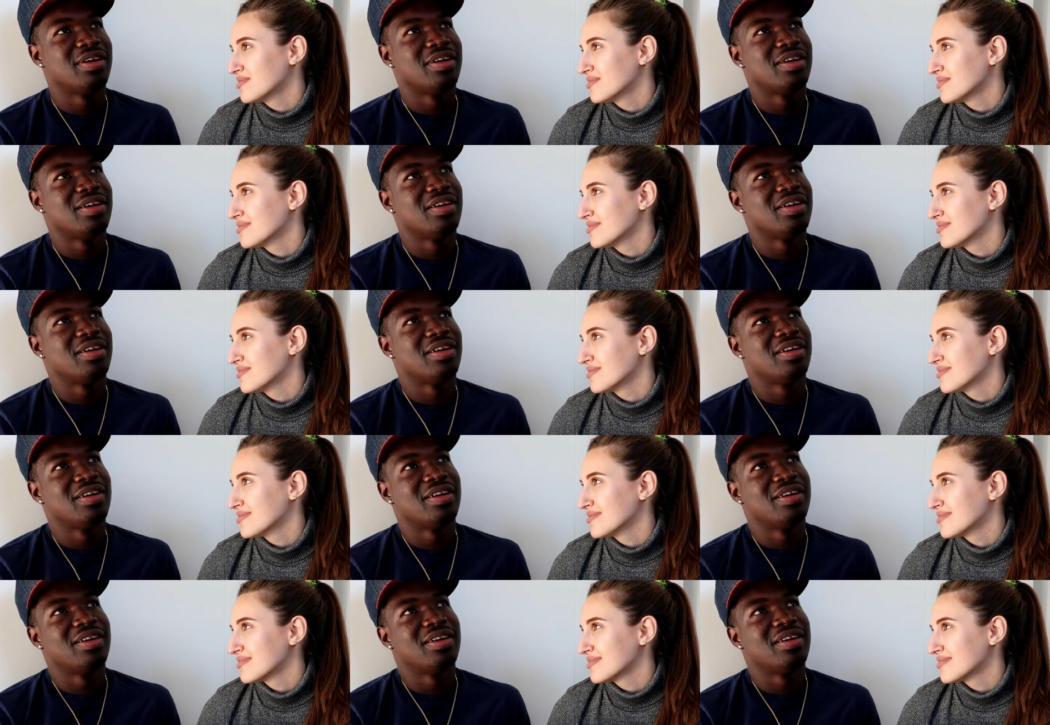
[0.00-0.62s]

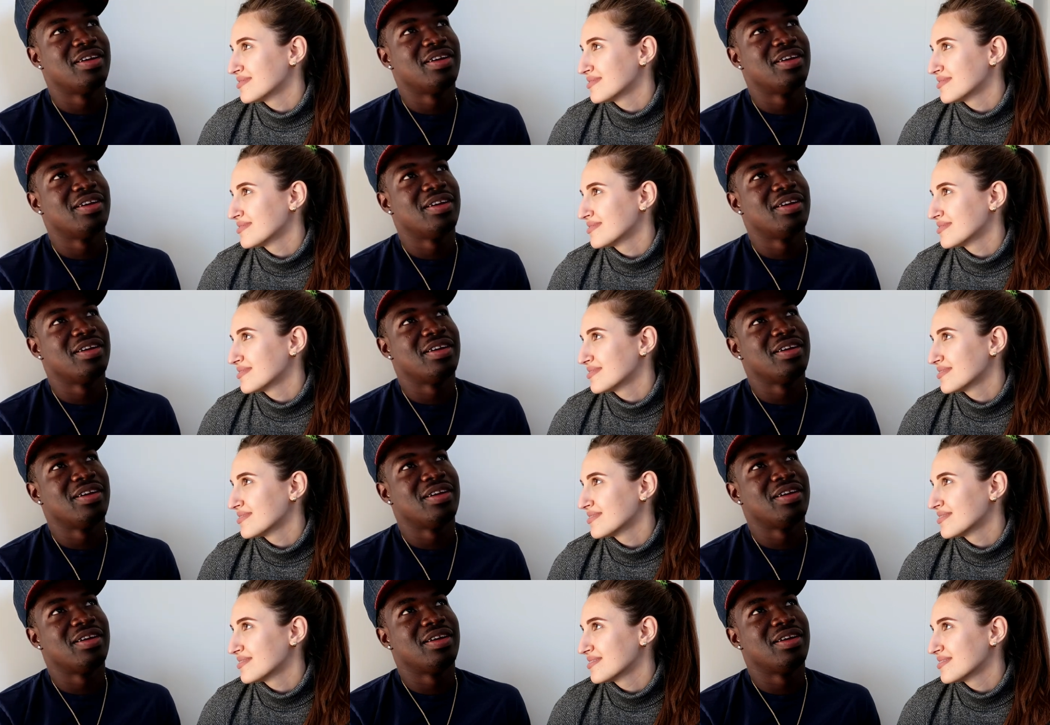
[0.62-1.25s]

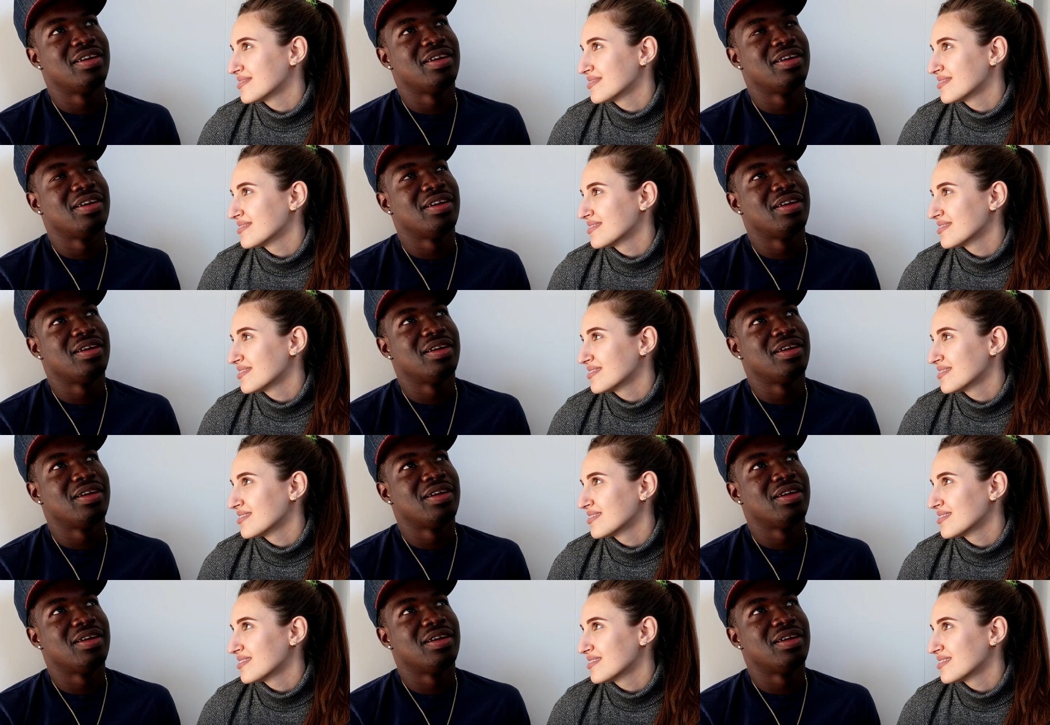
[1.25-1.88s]

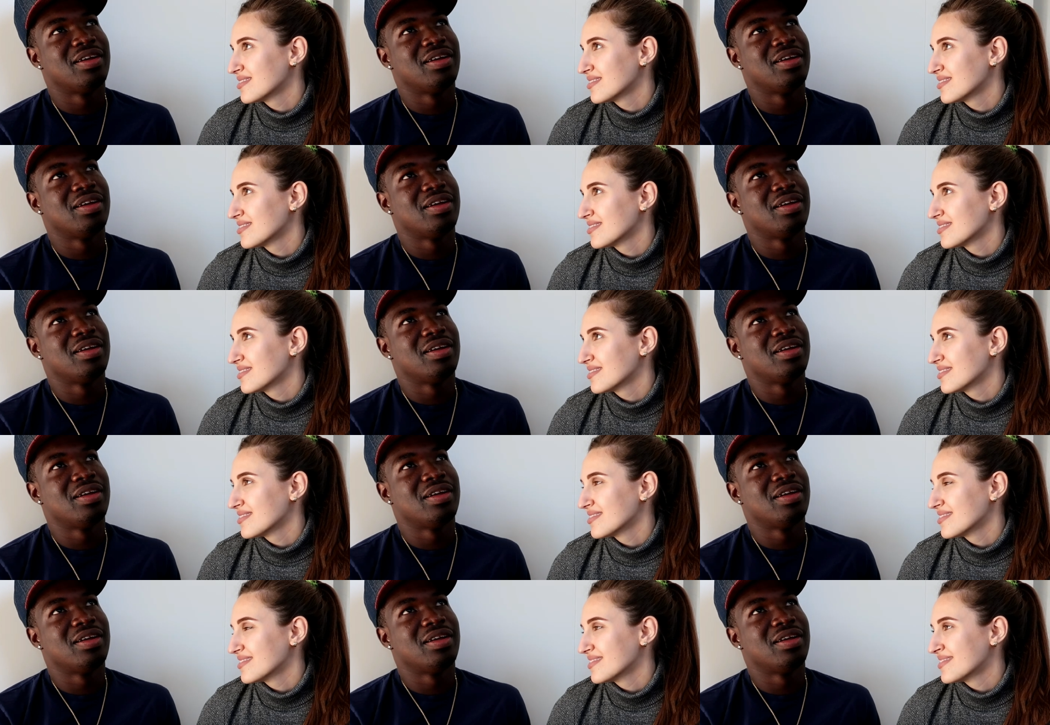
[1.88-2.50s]

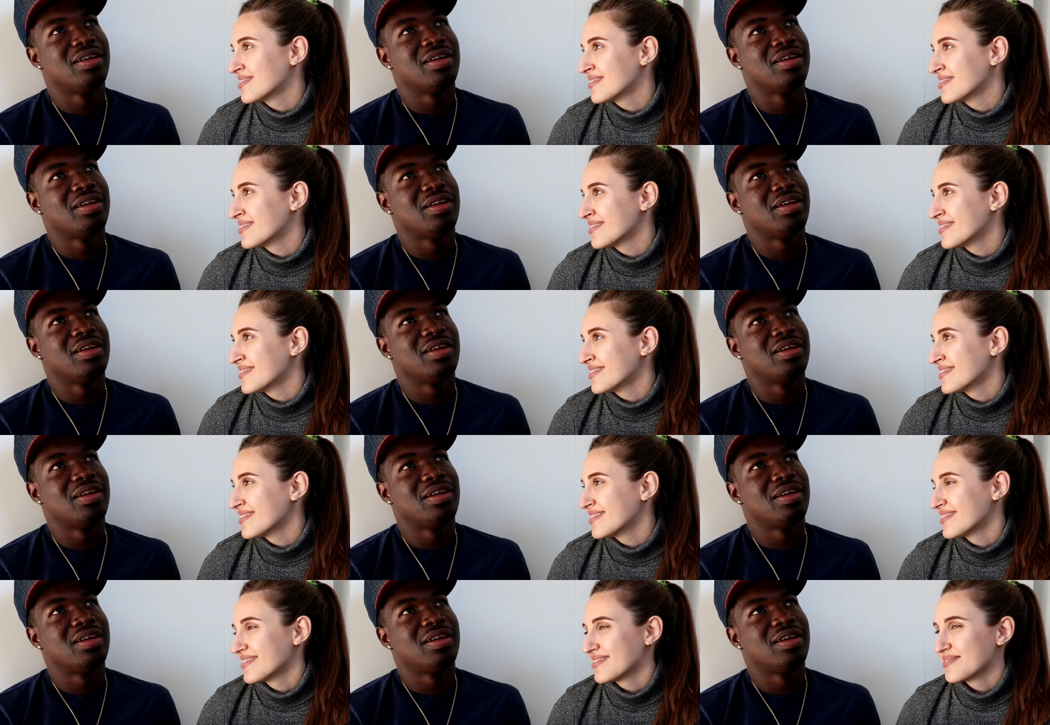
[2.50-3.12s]

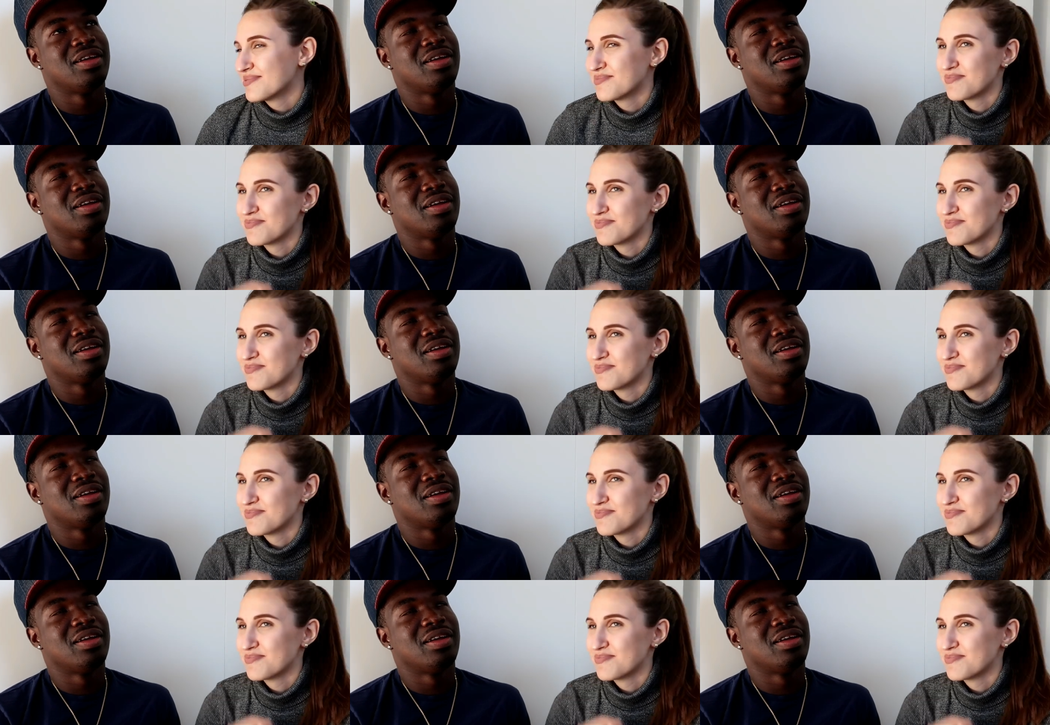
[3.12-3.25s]
Nobody speaks.